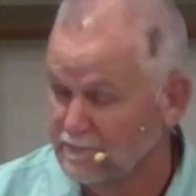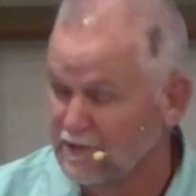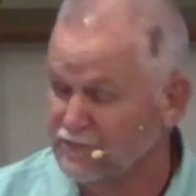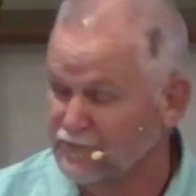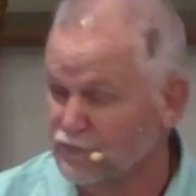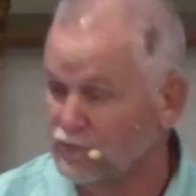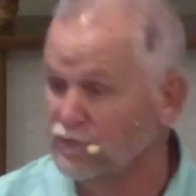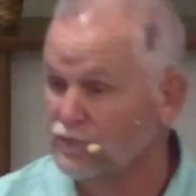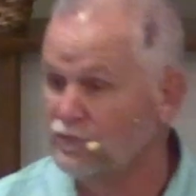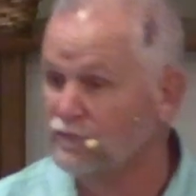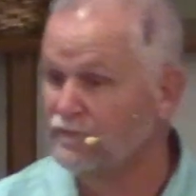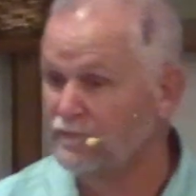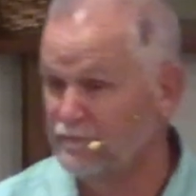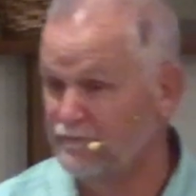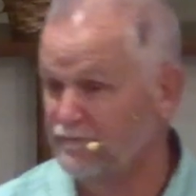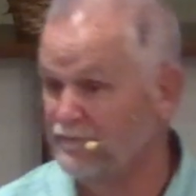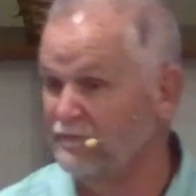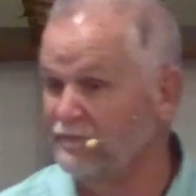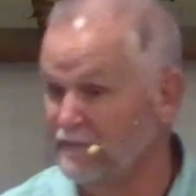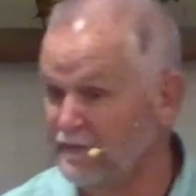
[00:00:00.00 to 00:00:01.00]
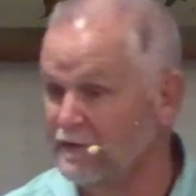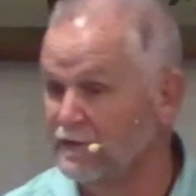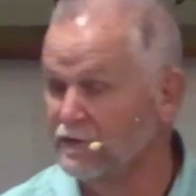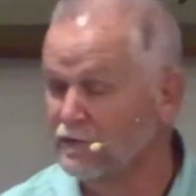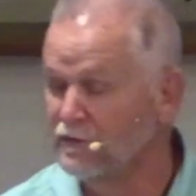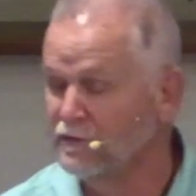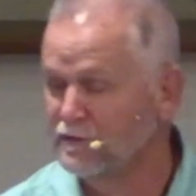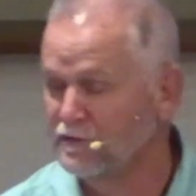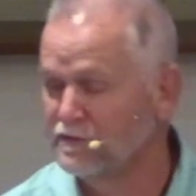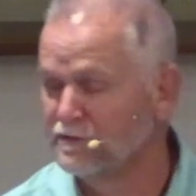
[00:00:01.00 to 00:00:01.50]
a true
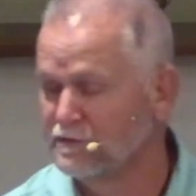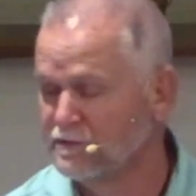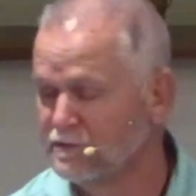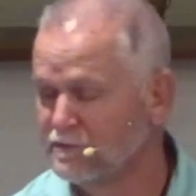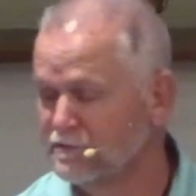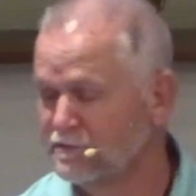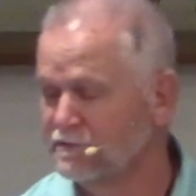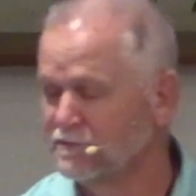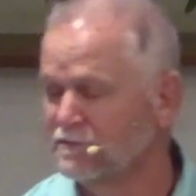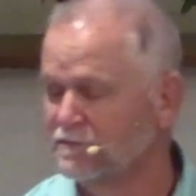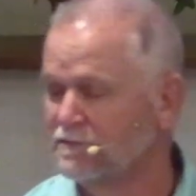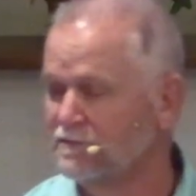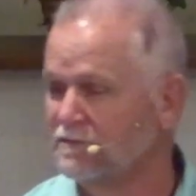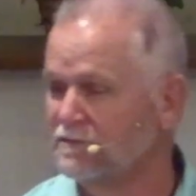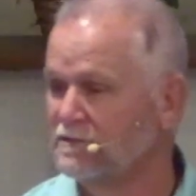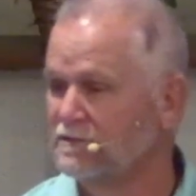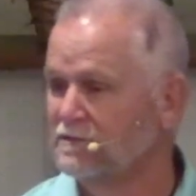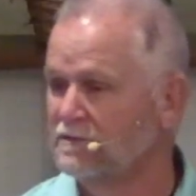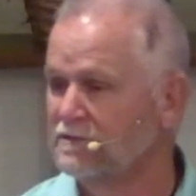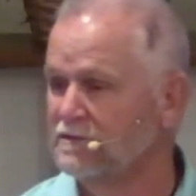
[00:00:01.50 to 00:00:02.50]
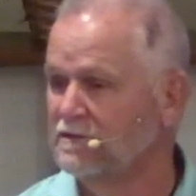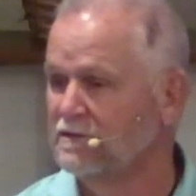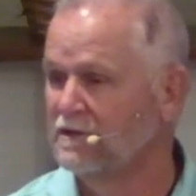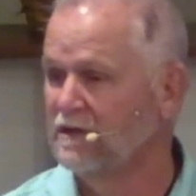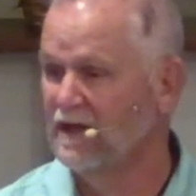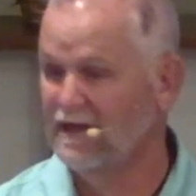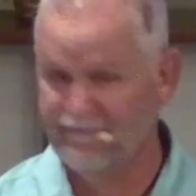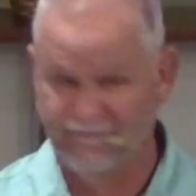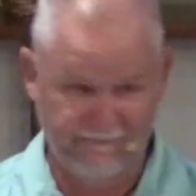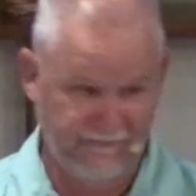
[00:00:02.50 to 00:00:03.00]
fear.
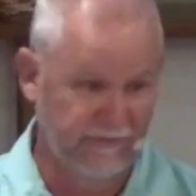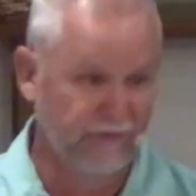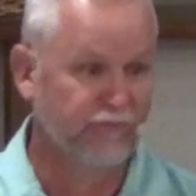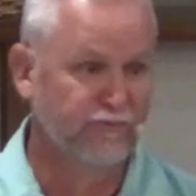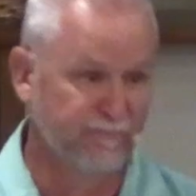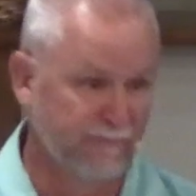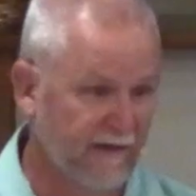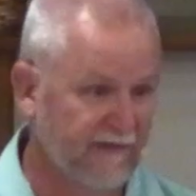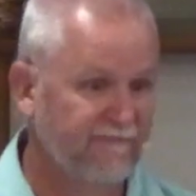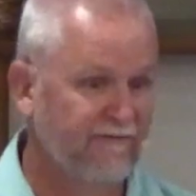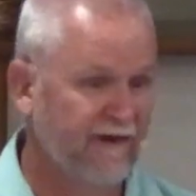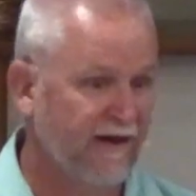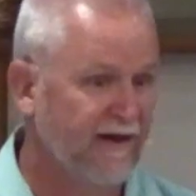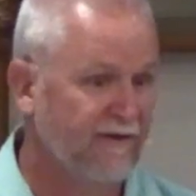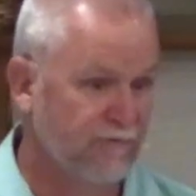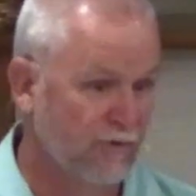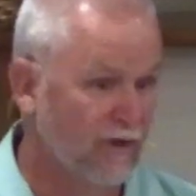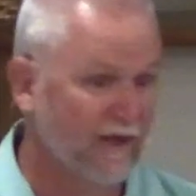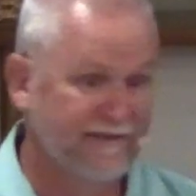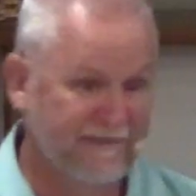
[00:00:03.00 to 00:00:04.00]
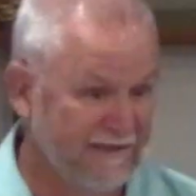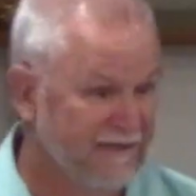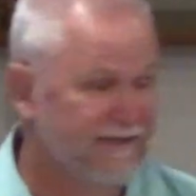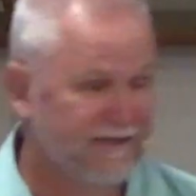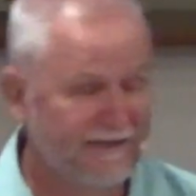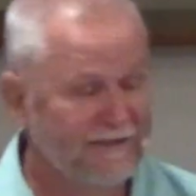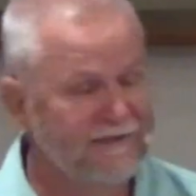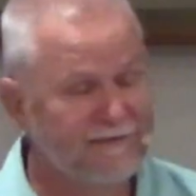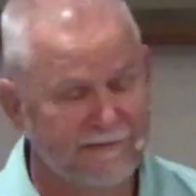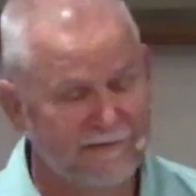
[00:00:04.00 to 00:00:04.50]
I feared my father, I
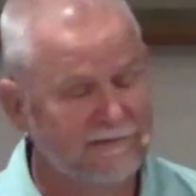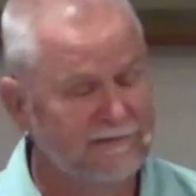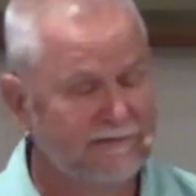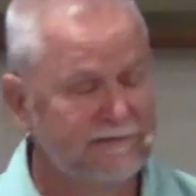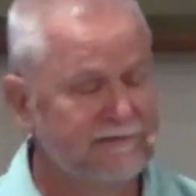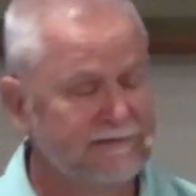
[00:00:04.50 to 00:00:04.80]
did.